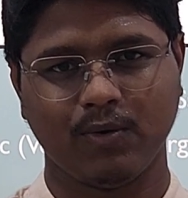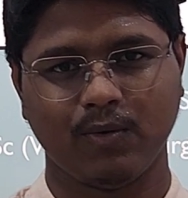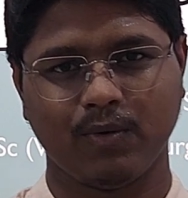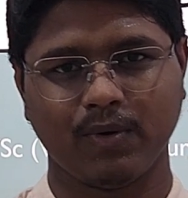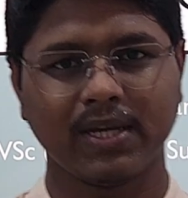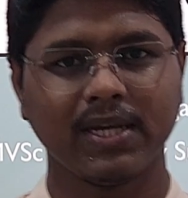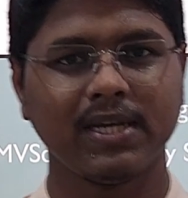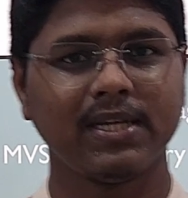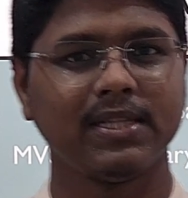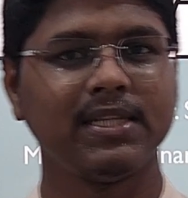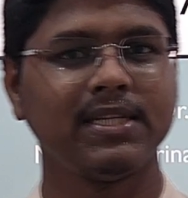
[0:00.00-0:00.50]

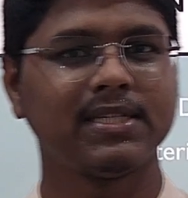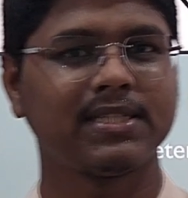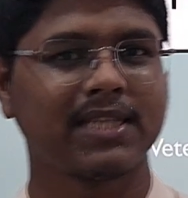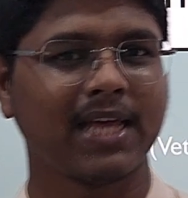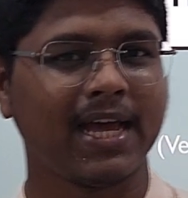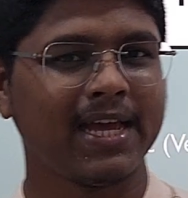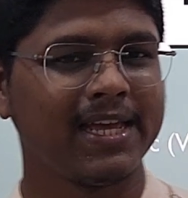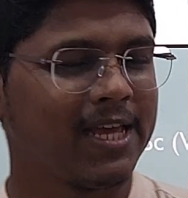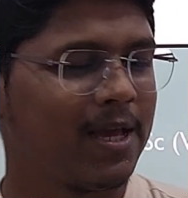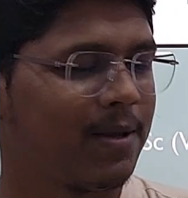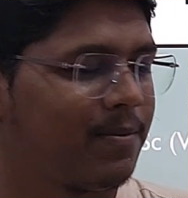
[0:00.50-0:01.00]
Okay, this
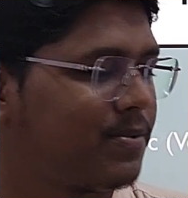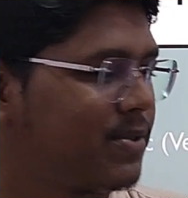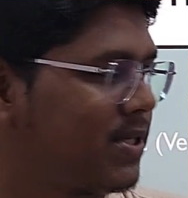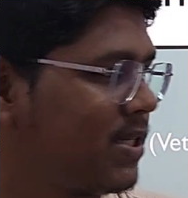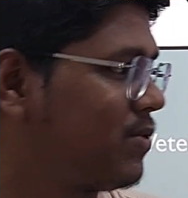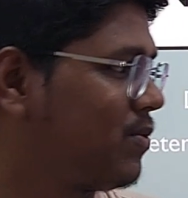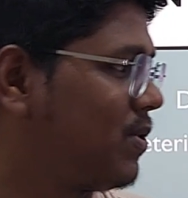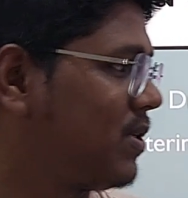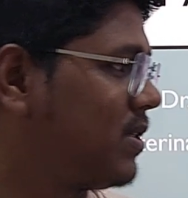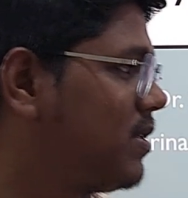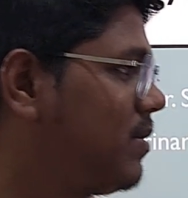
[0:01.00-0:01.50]
thigh
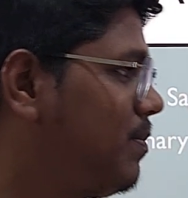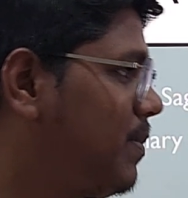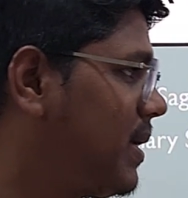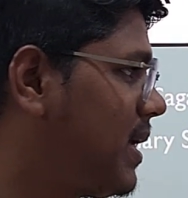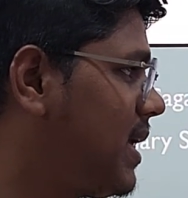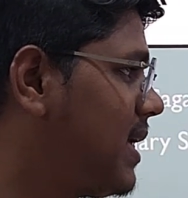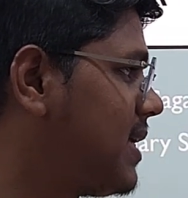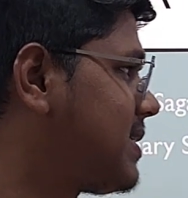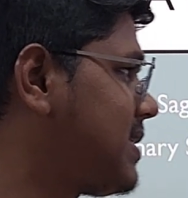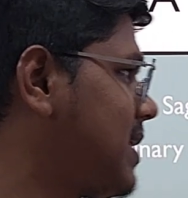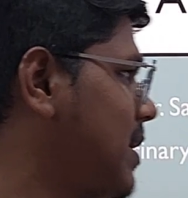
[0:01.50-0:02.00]
abscess was the
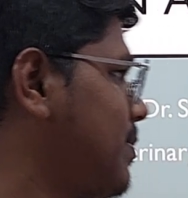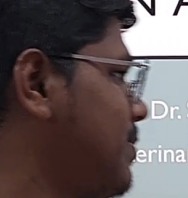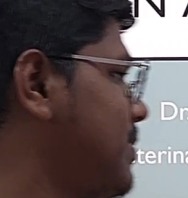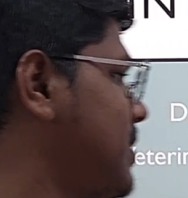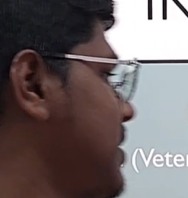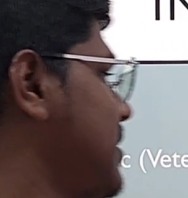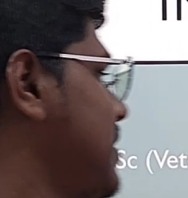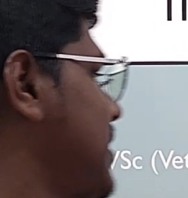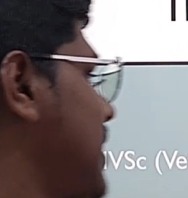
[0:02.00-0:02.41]
biggest abscess